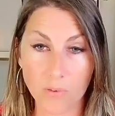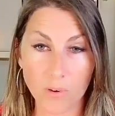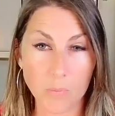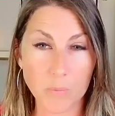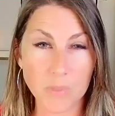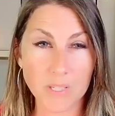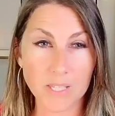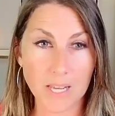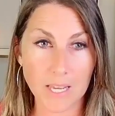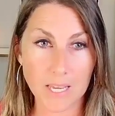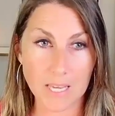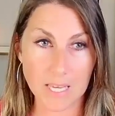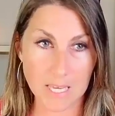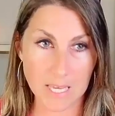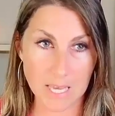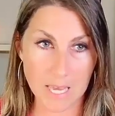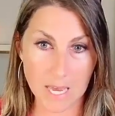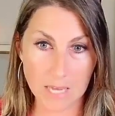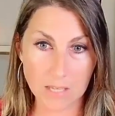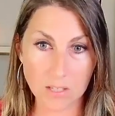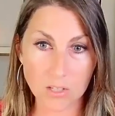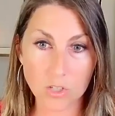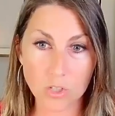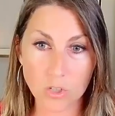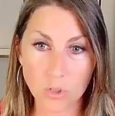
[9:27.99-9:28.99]
I'm saying
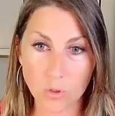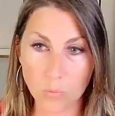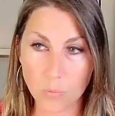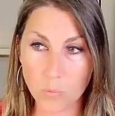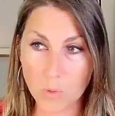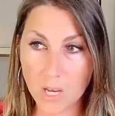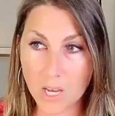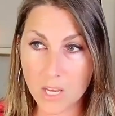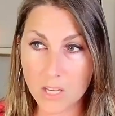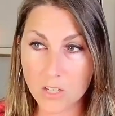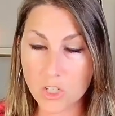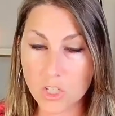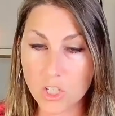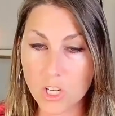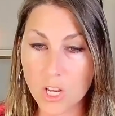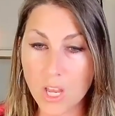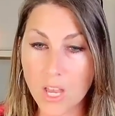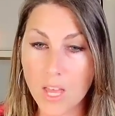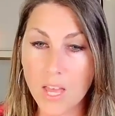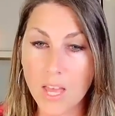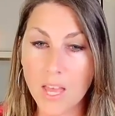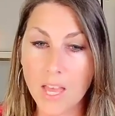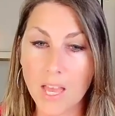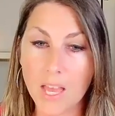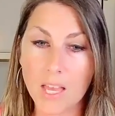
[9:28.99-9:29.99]
yes too much
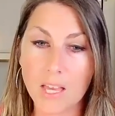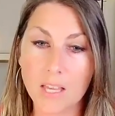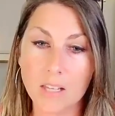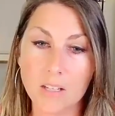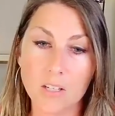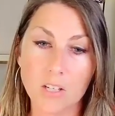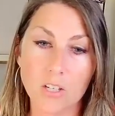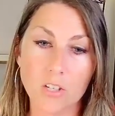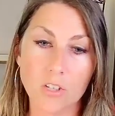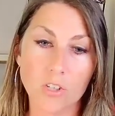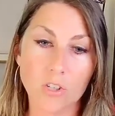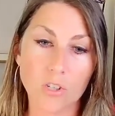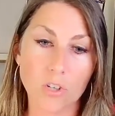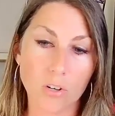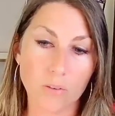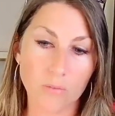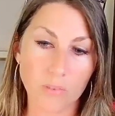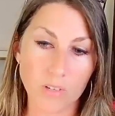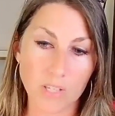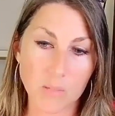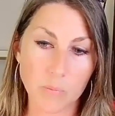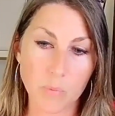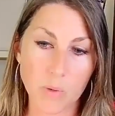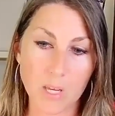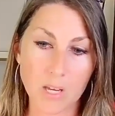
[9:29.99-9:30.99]
and
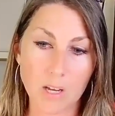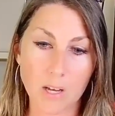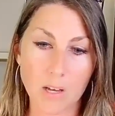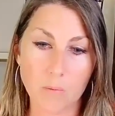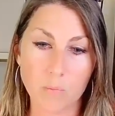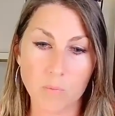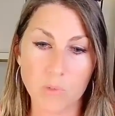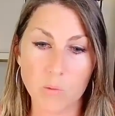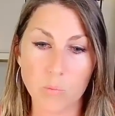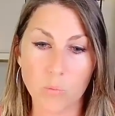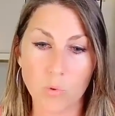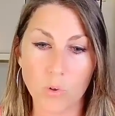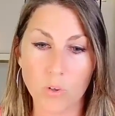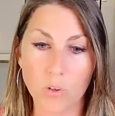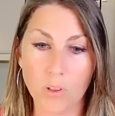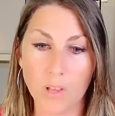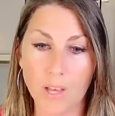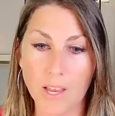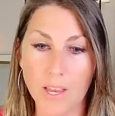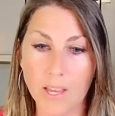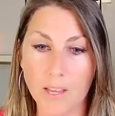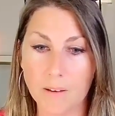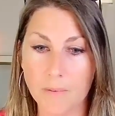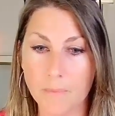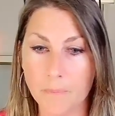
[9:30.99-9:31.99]
service becomes more
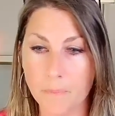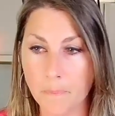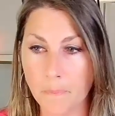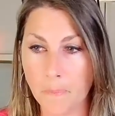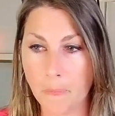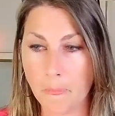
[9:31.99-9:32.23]
like,